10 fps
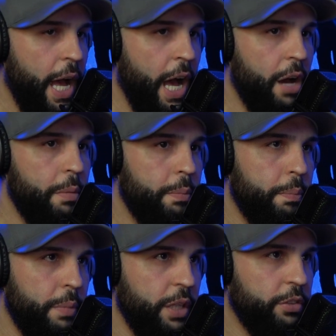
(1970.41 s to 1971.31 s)
How
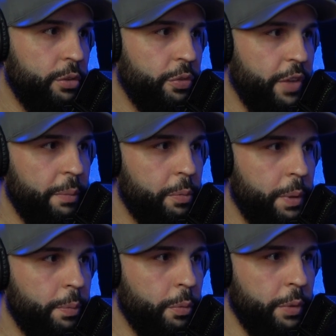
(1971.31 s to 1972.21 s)
much do famous
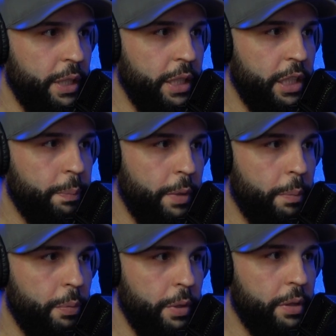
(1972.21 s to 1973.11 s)
people really keep
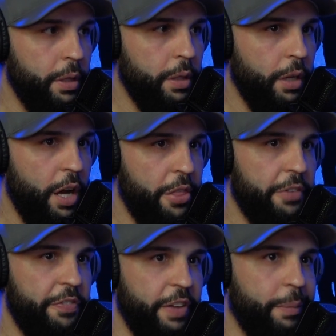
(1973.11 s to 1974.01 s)
up with other
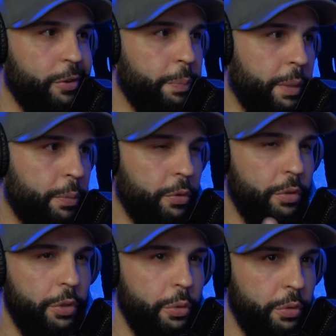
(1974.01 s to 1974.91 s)
famous people's
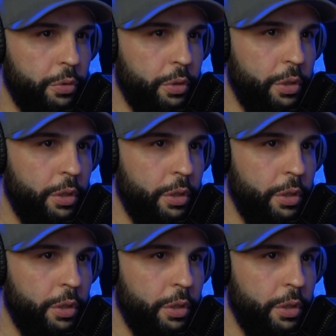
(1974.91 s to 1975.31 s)
news?